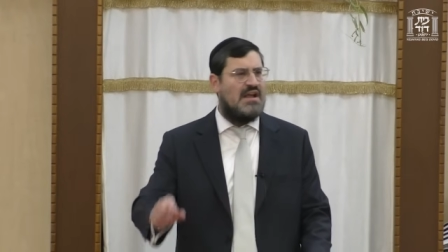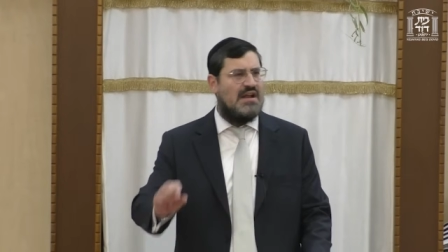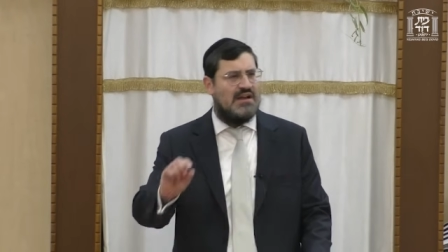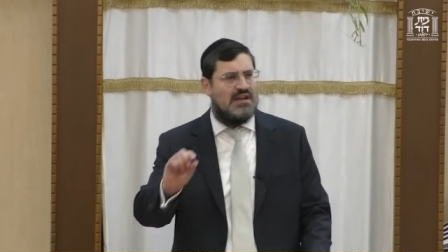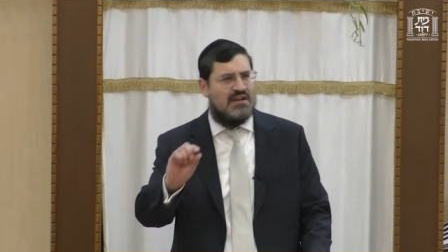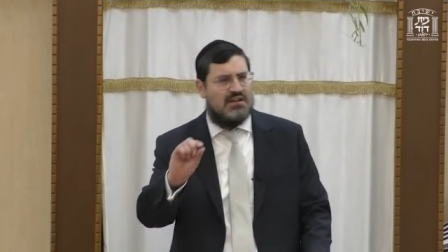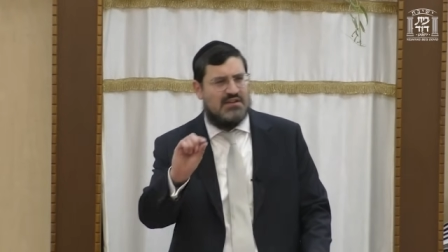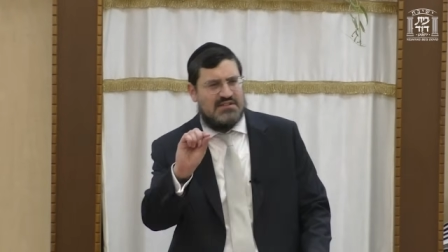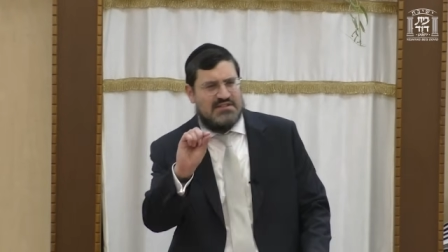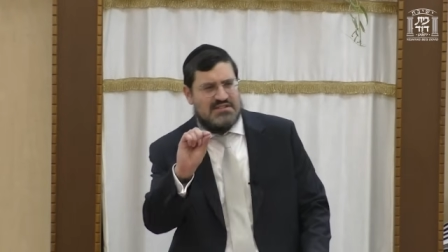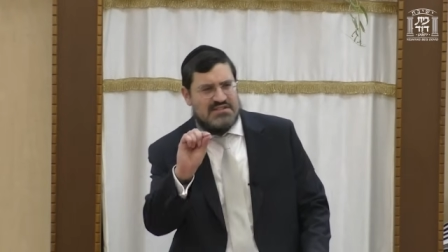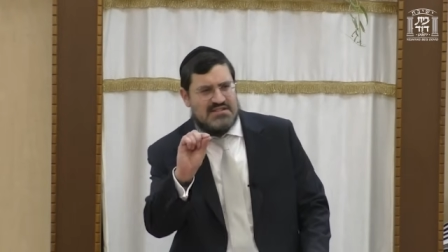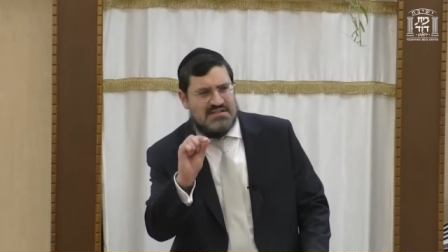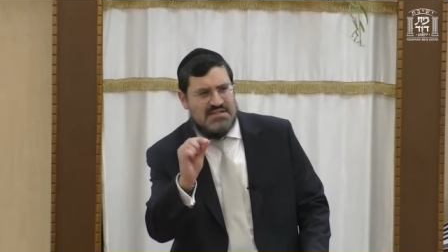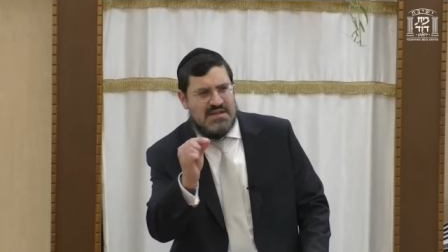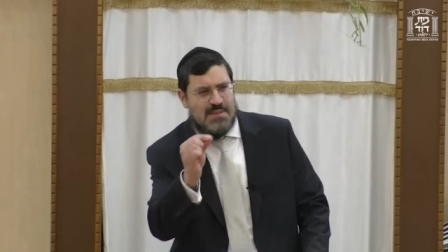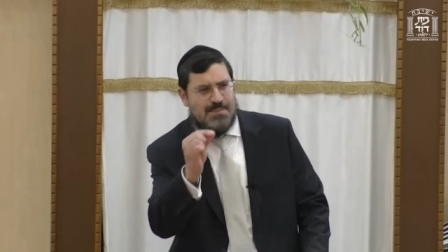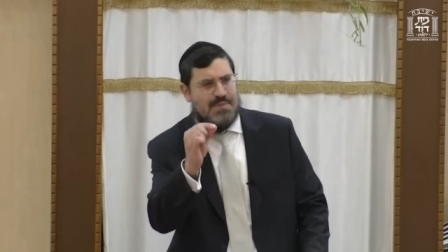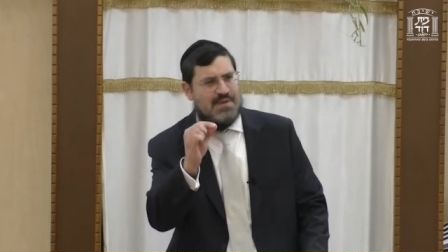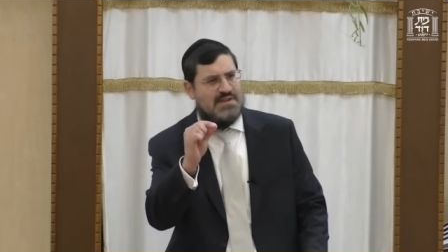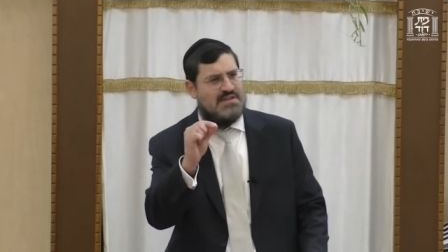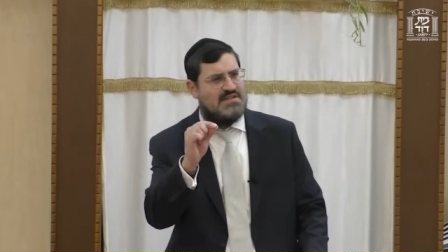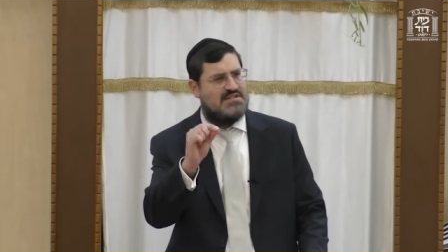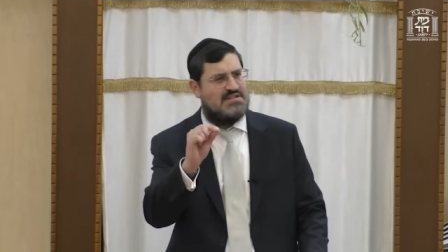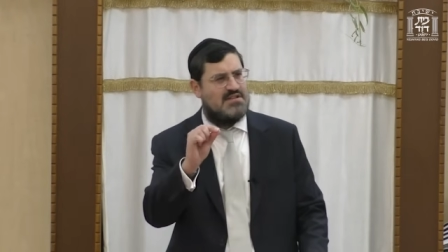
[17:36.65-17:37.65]
little
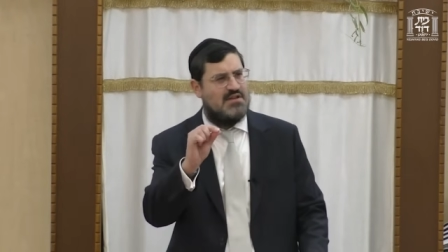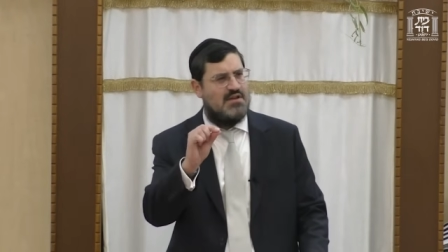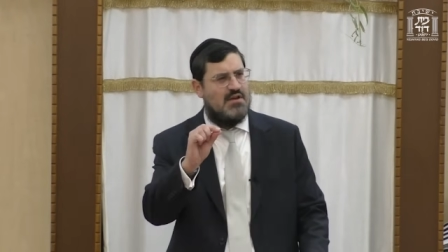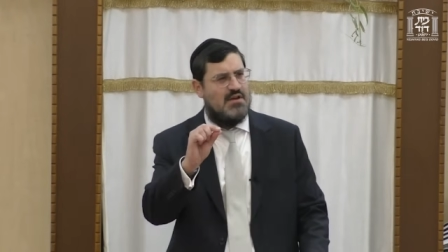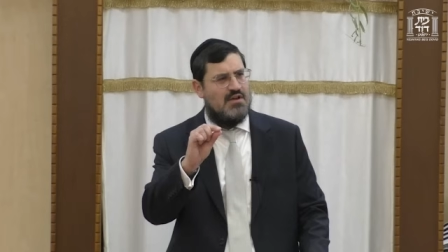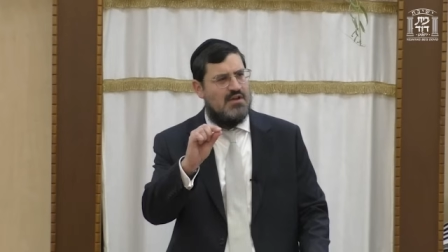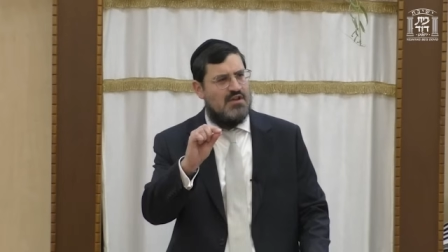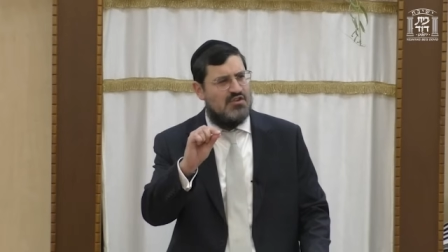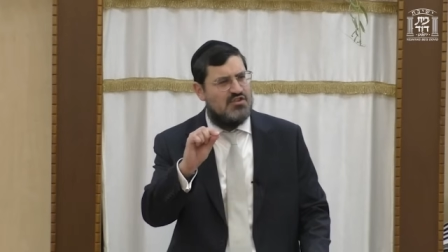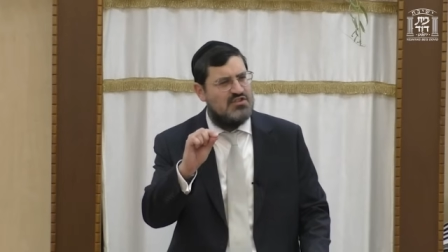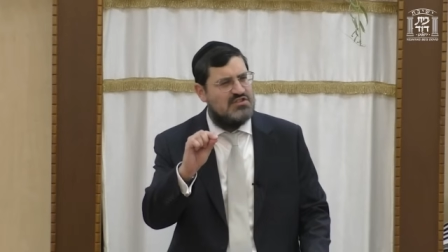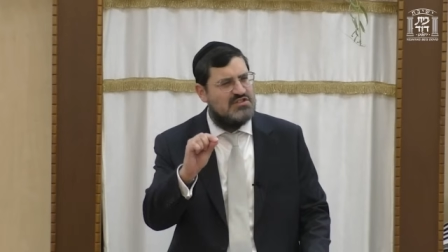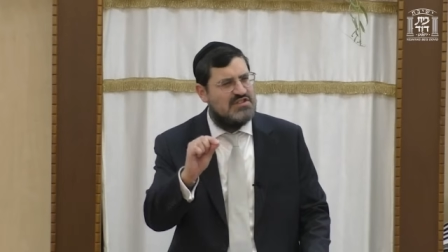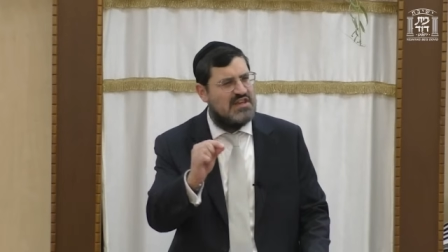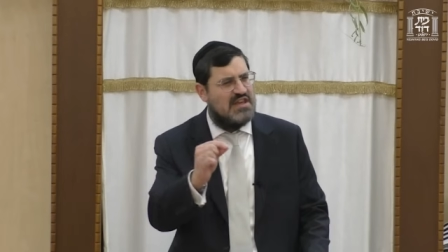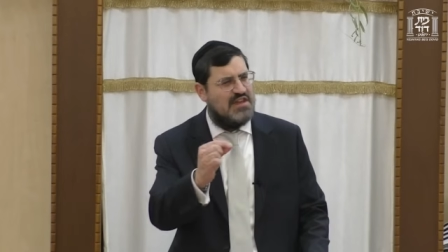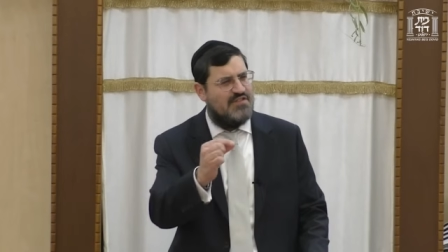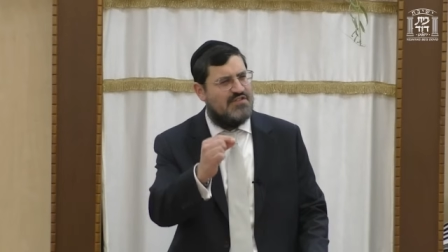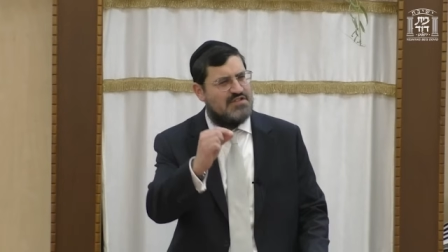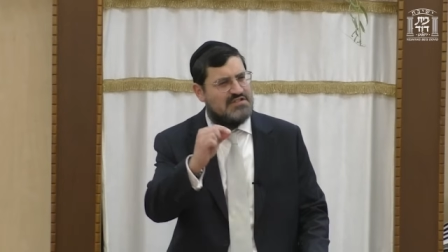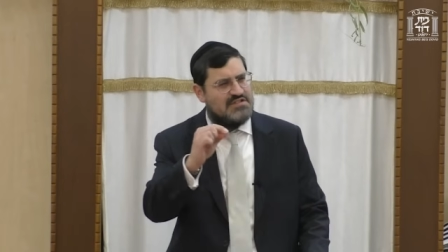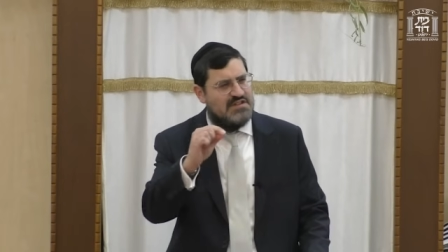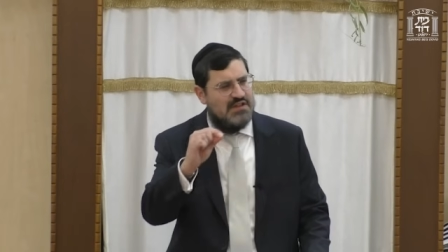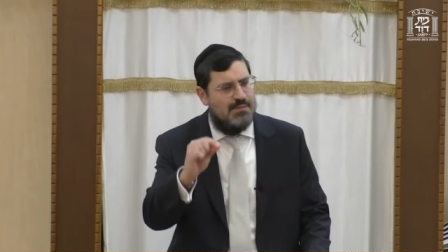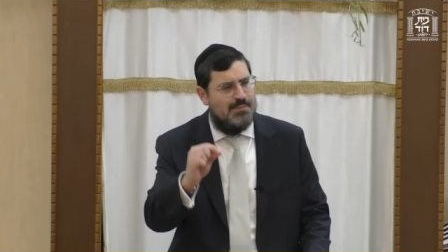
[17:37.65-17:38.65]
snippets just to
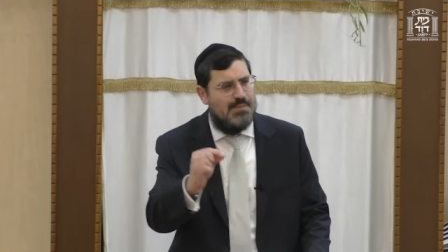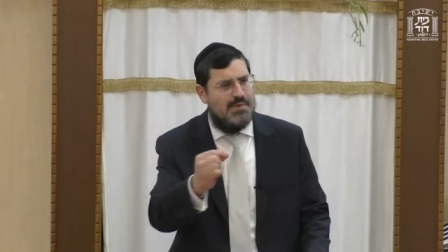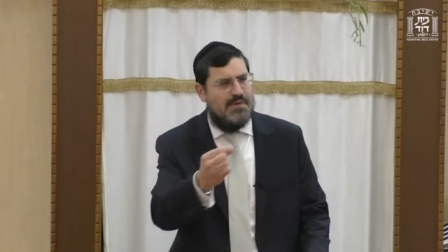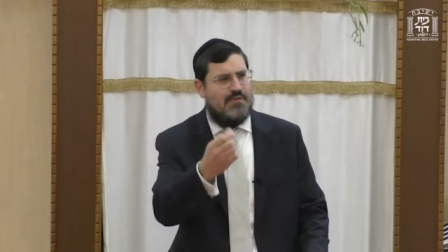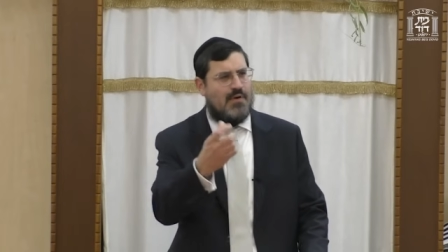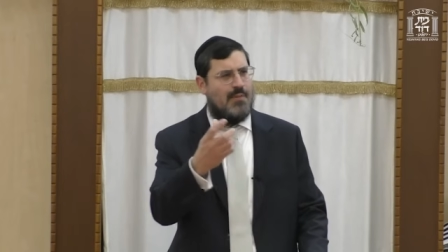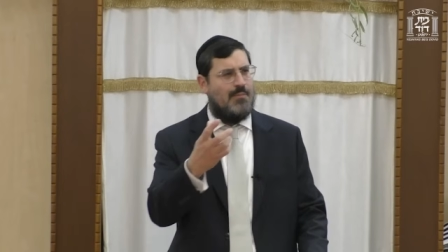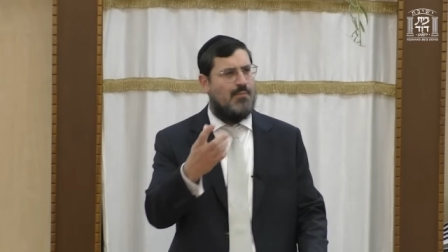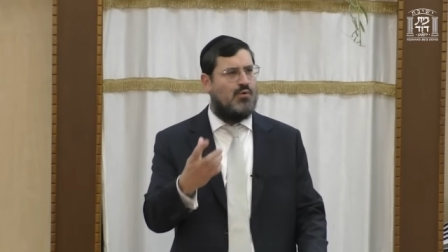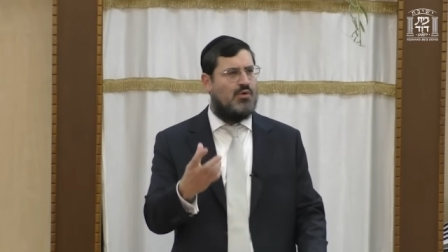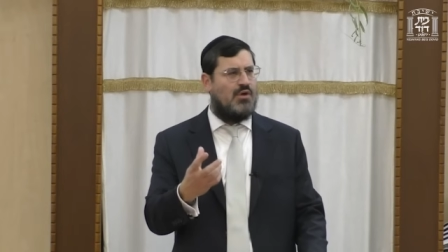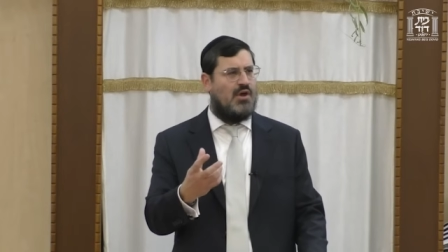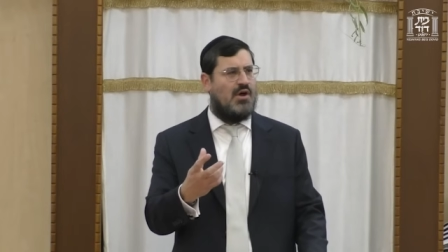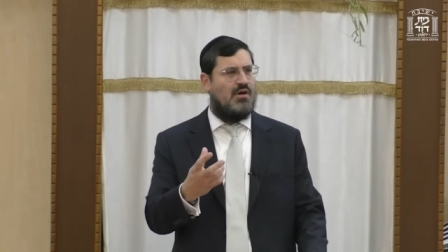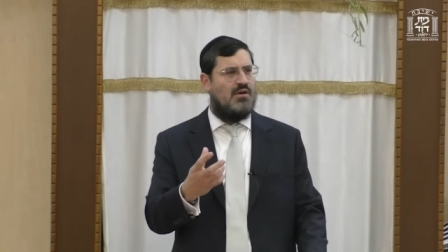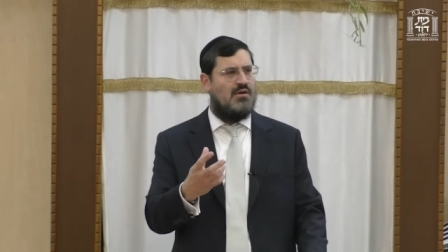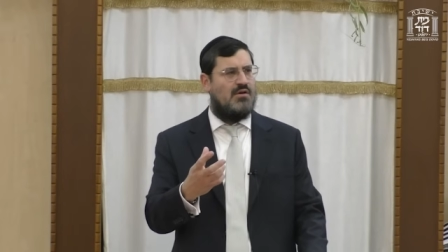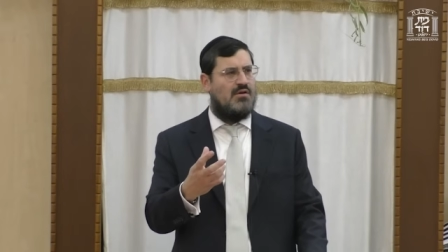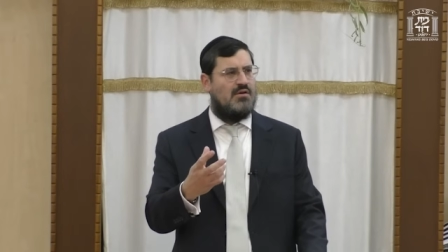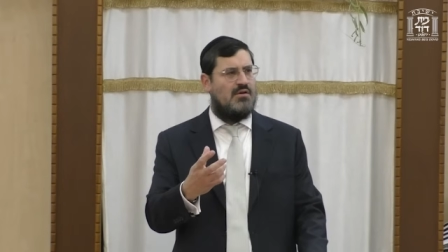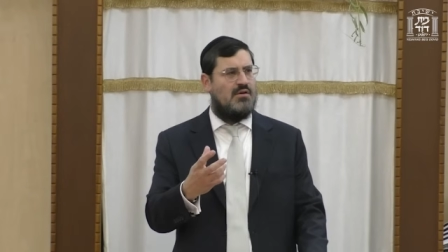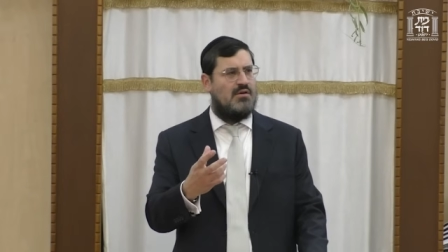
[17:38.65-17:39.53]
give us a little bit of a munah.